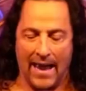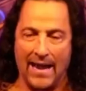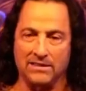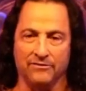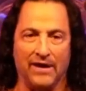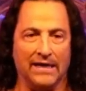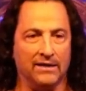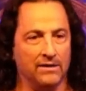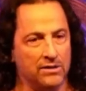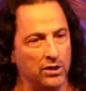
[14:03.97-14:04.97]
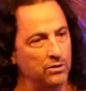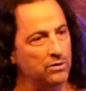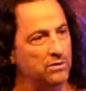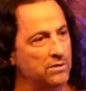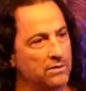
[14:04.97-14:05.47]
activating the two
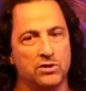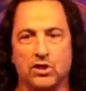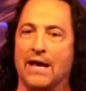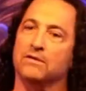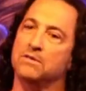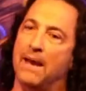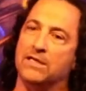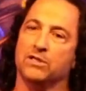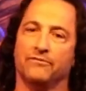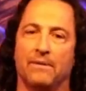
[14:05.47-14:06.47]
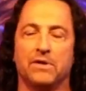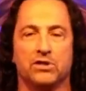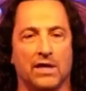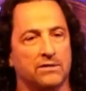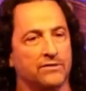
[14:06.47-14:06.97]
channels, the masculine feminine
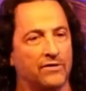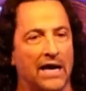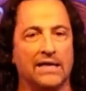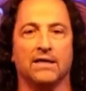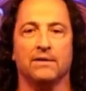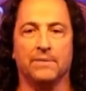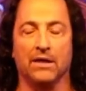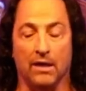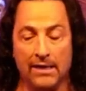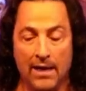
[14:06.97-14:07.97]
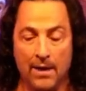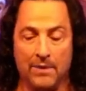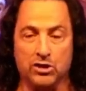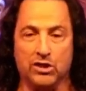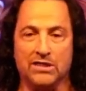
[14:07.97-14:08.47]
channels of Ida and Pingal.
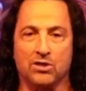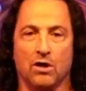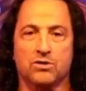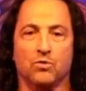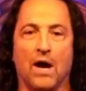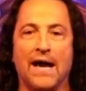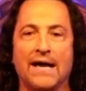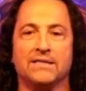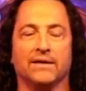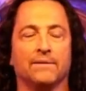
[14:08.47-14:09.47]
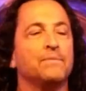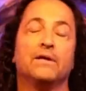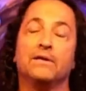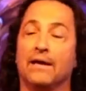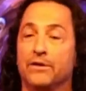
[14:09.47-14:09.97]
But she starts rising.
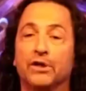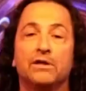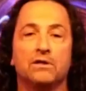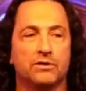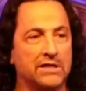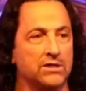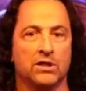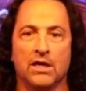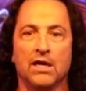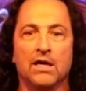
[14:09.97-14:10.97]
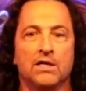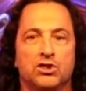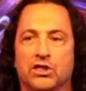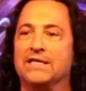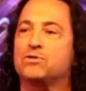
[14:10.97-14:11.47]
Now, the good news is
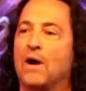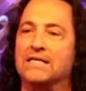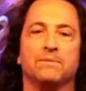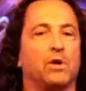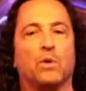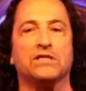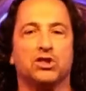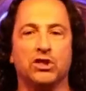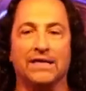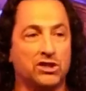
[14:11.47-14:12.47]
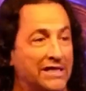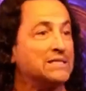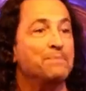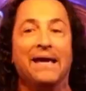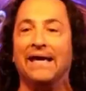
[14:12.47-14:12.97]
she's rising, but what's she? She's
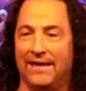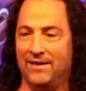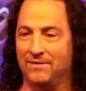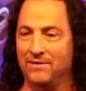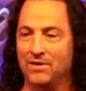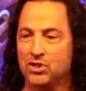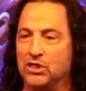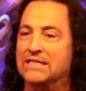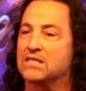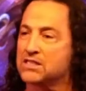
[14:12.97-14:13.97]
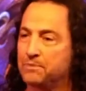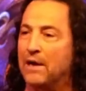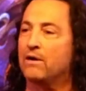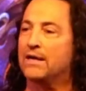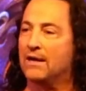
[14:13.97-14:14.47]
me. She's the
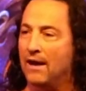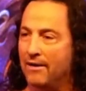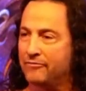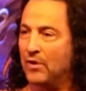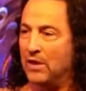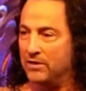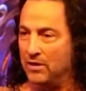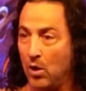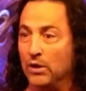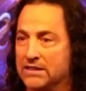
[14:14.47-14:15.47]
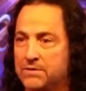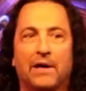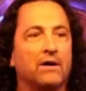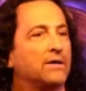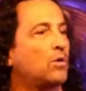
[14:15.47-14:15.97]
spirit of the Holy
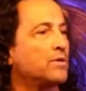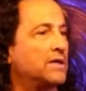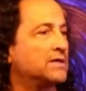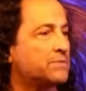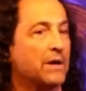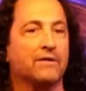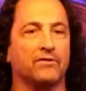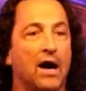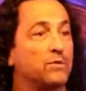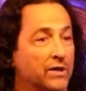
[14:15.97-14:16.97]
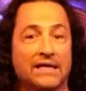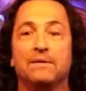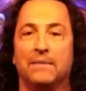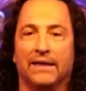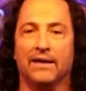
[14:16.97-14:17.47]
Spirit or the Spirit of God within
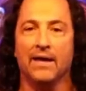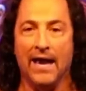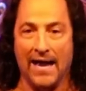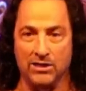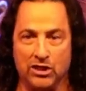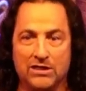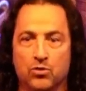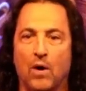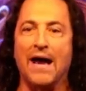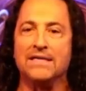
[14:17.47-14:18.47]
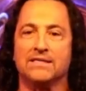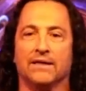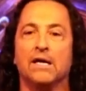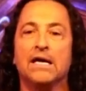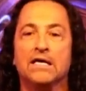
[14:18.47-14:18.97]
me, and she's rising.
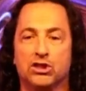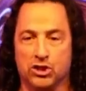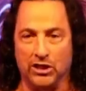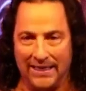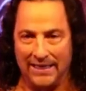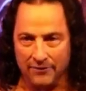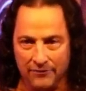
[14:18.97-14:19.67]
She, the